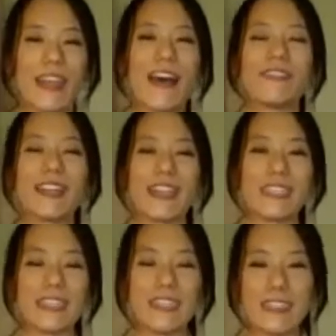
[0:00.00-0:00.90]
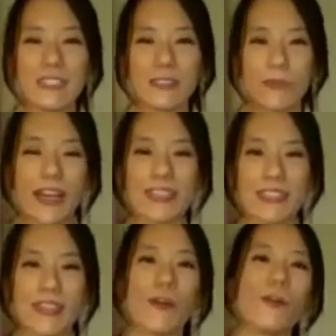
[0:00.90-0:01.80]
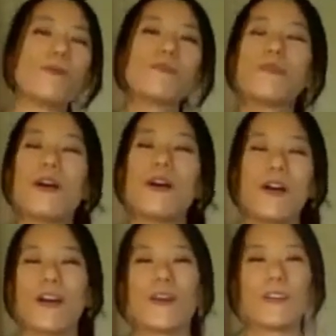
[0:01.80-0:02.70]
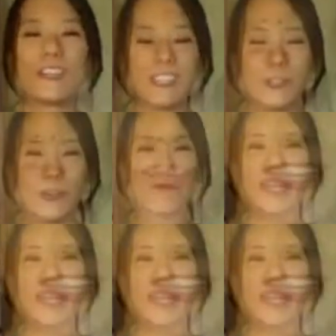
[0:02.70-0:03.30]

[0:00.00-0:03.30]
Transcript: have an idea to practice at home. So for